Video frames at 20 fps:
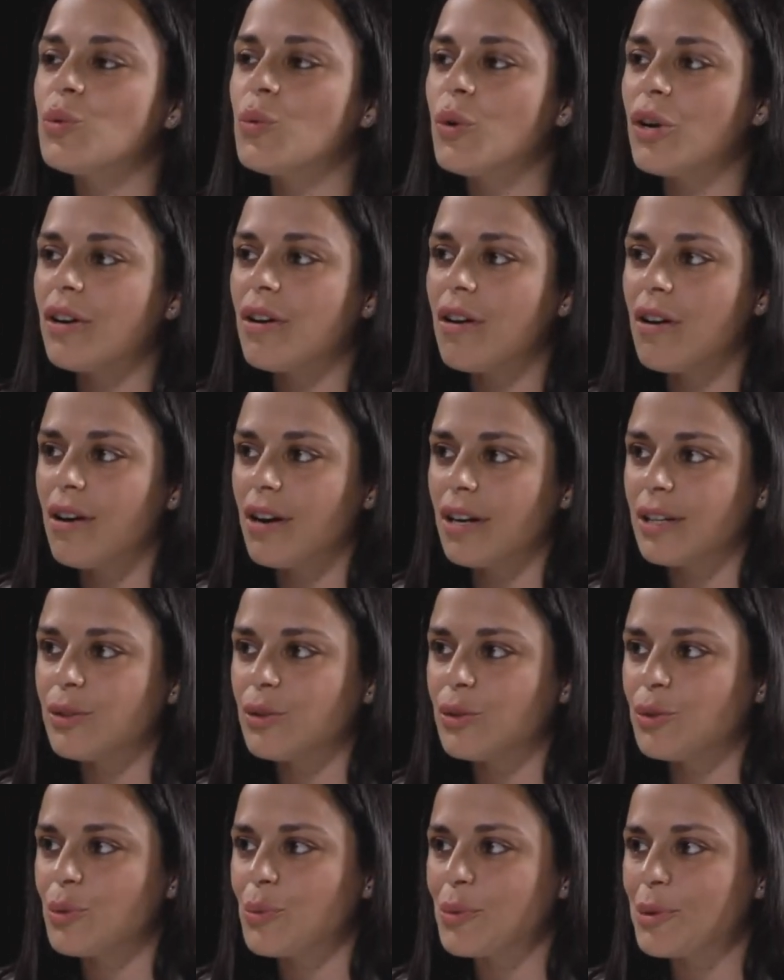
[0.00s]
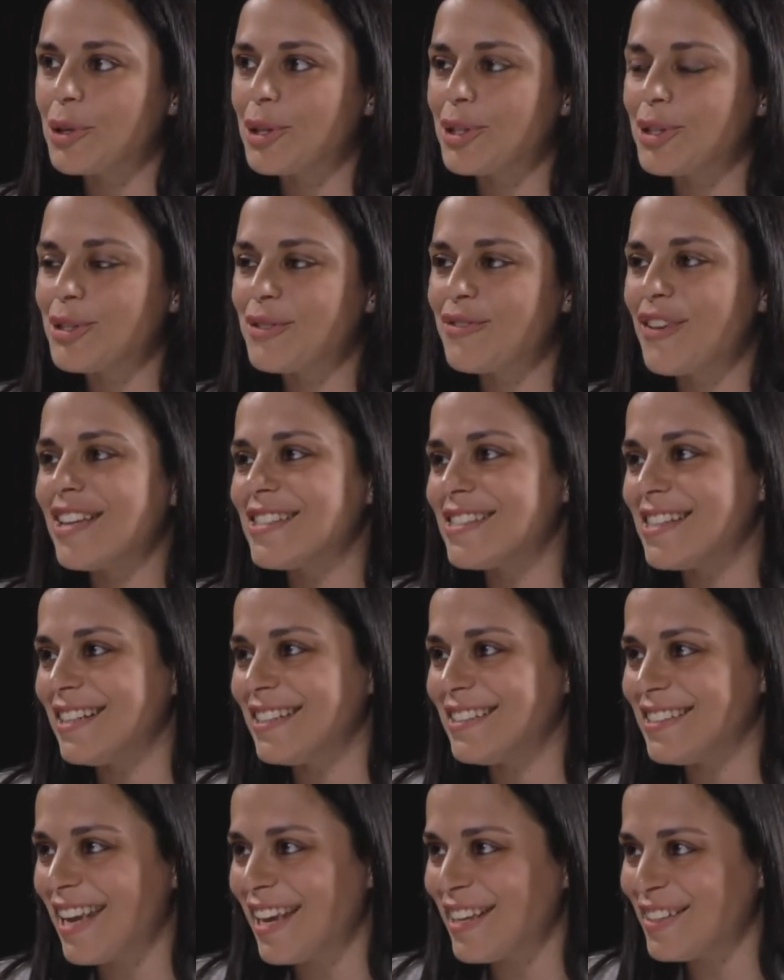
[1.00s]
work hard towards
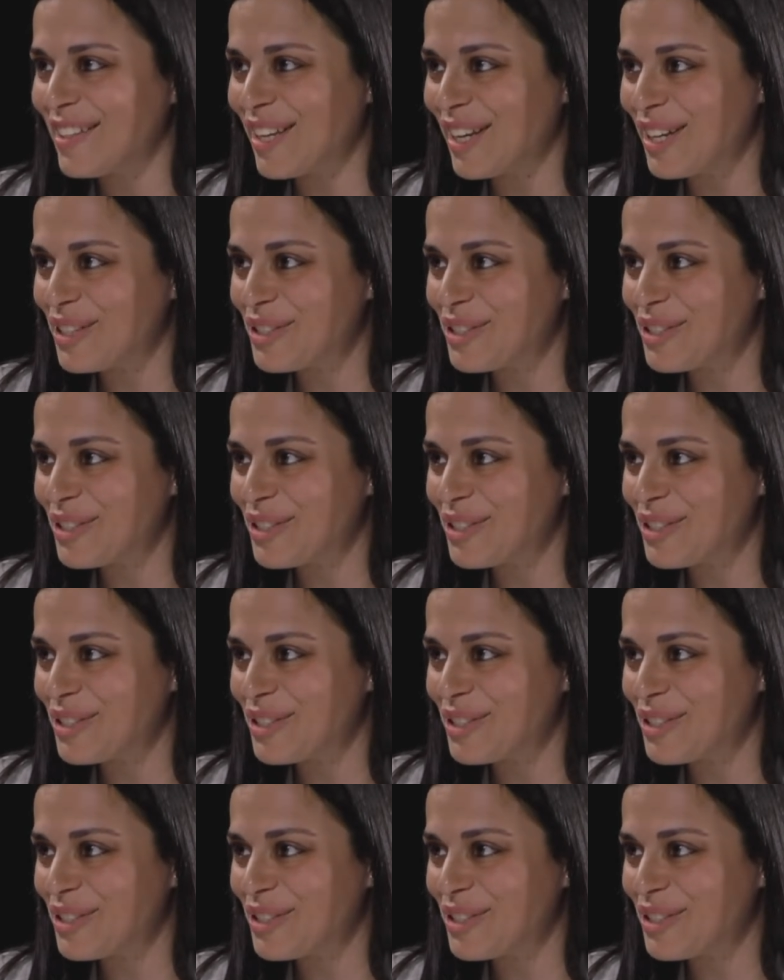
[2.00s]
facilitating.